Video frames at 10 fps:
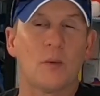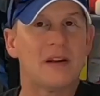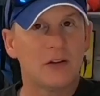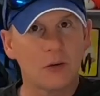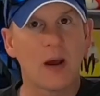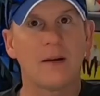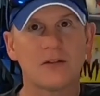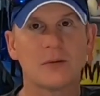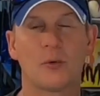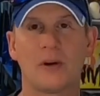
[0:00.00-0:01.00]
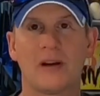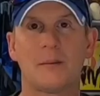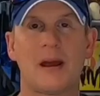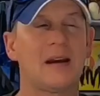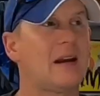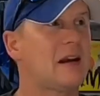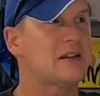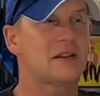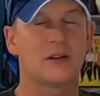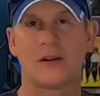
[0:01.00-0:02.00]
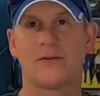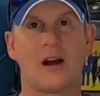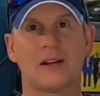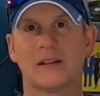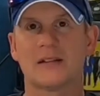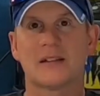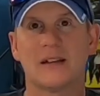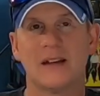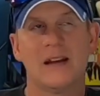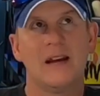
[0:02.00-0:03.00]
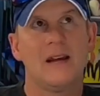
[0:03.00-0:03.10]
We do have some more Inaman and I still have not listed